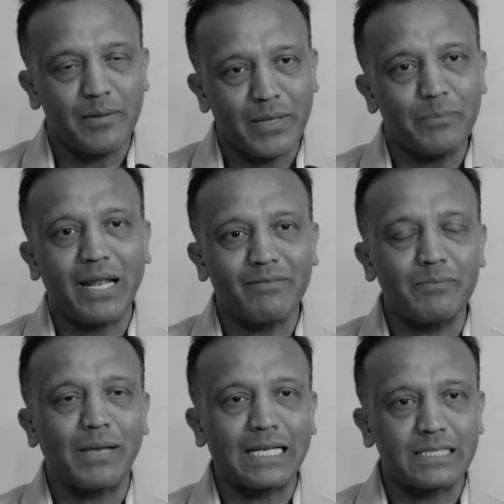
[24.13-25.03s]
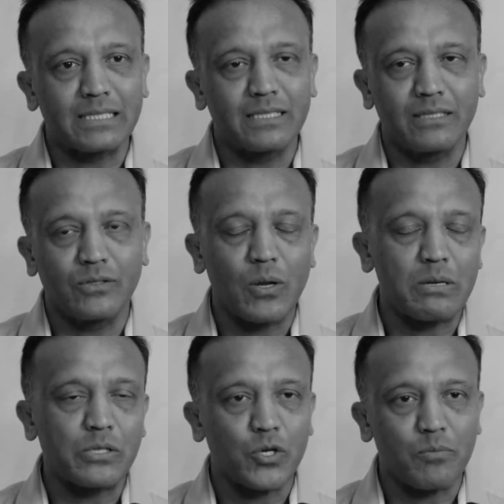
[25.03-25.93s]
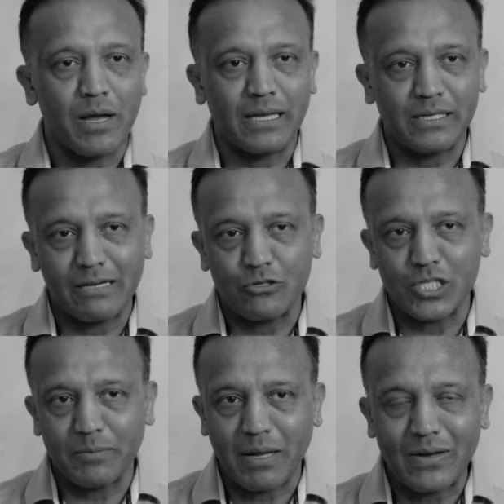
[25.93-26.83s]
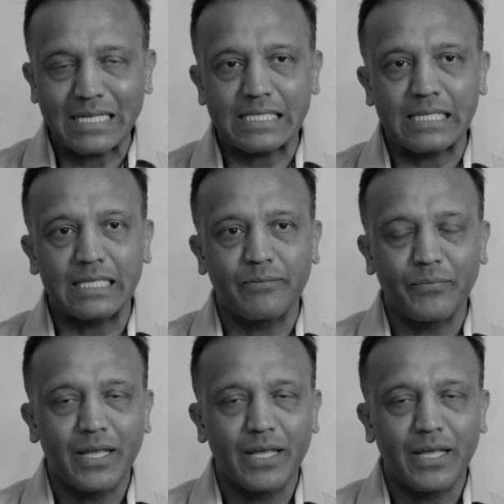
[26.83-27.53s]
people I've impacted, not only through my coaching and my writing,